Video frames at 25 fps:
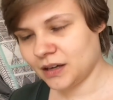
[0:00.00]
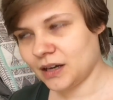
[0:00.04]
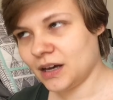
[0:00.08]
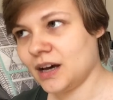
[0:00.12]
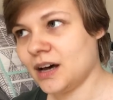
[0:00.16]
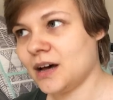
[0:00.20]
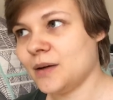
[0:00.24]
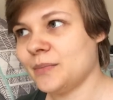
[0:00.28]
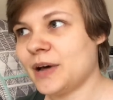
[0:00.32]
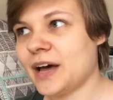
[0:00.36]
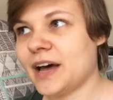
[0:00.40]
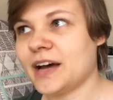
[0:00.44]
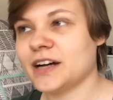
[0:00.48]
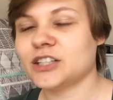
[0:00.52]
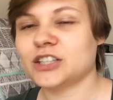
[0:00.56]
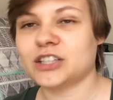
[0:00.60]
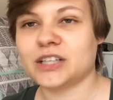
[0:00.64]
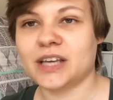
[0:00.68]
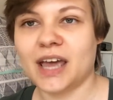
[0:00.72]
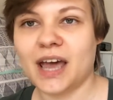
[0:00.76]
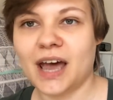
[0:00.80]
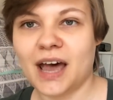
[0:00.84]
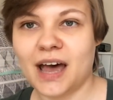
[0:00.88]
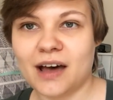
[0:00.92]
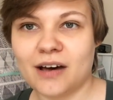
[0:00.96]
I
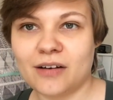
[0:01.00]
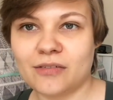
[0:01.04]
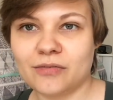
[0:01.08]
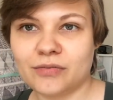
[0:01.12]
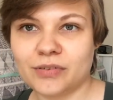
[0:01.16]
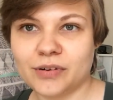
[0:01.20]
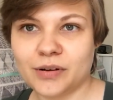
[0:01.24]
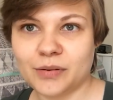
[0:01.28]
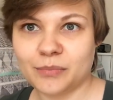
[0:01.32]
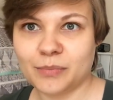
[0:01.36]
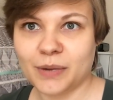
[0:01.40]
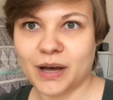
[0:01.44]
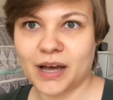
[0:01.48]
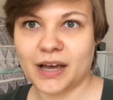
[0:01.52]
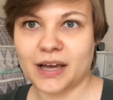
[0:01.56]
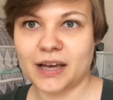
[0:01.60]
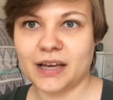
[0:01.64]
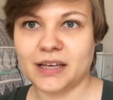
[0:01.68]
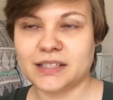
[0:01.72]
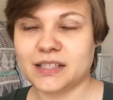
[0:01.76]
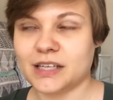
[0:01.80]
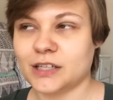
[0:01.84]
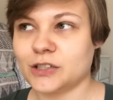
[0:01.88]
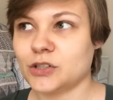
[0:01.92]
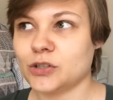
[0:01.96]
actually have my
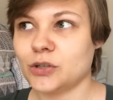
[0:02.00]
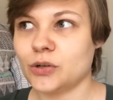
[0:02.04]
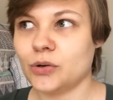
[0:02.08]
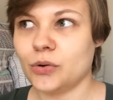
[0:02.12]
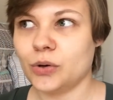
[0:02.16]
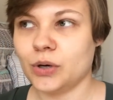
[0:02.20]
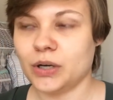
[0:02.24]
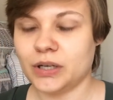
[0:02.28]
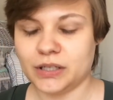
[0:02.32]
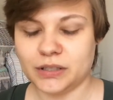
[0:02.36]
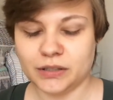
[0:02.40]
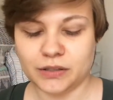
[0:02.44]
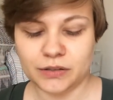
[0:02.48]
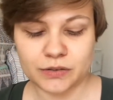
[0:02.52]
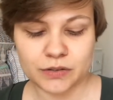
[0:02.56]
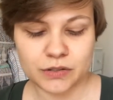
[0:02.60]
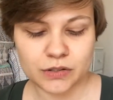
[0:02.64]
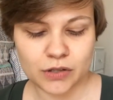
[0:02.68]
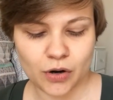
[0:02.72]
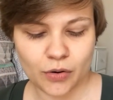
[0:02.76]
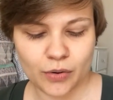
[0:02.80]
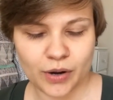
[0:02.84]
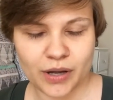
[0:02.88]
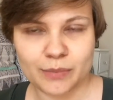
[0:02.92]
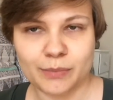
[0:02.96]
essential oils
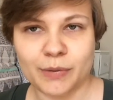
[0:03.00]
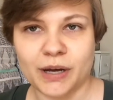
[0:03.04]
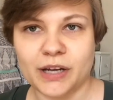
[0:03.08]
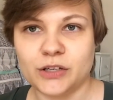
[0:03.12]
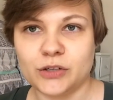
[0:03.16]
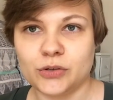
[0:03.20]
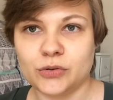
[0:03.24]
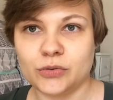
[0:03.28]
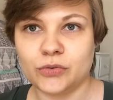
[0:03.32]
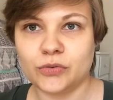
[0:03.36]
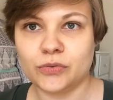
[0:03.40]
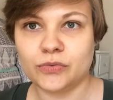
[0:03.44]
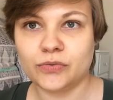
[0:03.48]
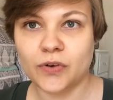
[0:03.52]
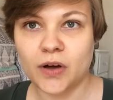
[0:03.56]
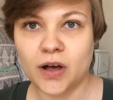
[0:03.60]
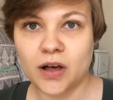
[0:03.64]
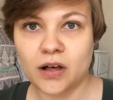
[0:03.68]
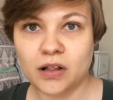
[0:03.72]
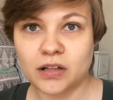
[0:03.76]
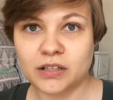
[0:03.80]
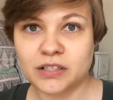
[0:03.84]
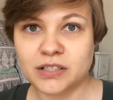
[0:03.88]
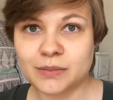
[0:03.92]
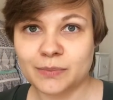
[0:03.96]
going, my new
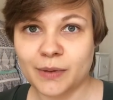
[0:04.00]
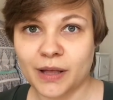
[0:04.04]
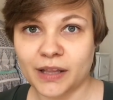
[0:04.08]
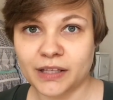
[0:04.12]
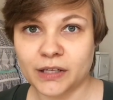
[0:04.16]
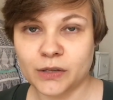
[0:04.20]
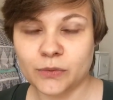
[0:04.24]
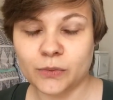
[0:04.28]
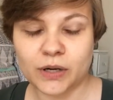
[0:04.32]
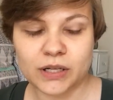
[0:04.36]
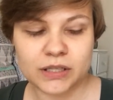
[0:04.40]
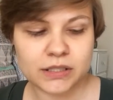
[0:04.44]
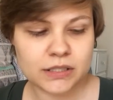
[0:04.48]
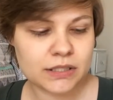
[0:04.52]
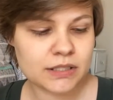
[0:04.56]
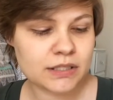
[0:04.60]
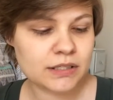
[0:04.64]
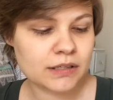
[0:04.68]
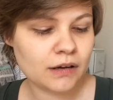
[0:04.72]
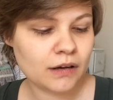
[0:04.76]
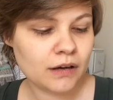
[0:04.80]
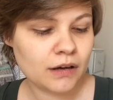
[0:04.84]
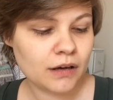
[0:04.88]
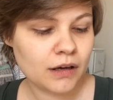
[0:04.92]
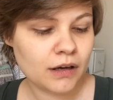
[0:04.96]
fall smelling
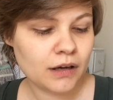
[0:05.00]
ones,